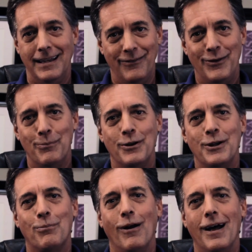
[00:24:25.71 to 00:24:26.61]
If you
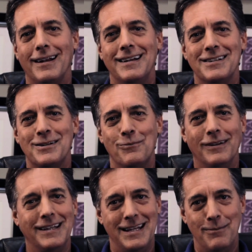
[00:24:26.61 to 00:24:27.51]
put your product in some
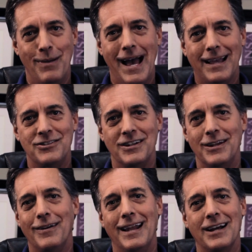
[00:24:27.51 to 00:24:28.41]
really neat
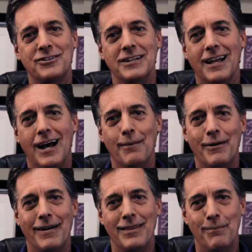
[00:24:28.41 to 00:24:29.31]
packaging, you can actually
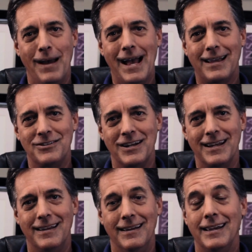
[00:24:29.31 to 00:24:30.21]
copyright the packaging.
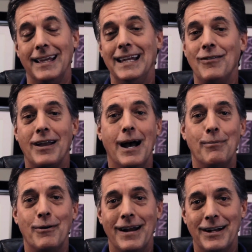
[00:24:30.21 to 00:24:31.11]
You can even
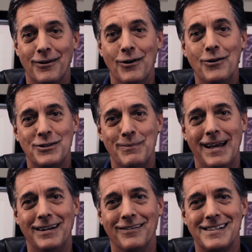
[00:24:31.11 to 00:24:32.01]
copyright your owner's
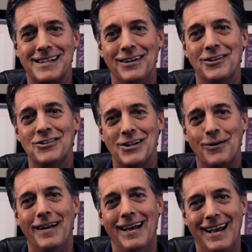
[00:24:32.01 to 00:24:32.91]
manuals.
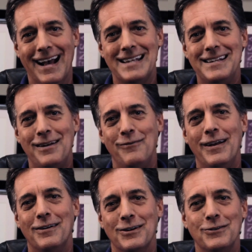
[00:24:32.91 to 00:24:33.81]
So as an
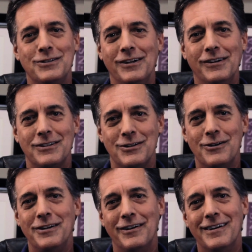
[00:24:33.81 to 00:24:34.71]
inventor, don't
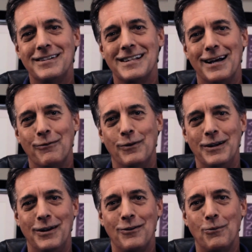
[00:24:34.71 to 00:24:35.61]
turn your ears off
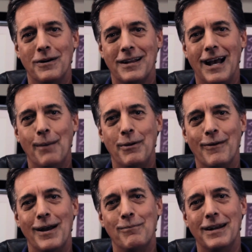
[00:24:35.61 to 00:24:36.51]
when you hear the word
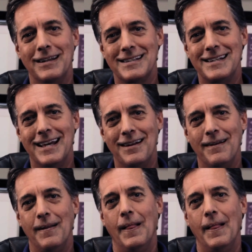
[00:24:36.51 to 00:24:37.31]
copyright, but instead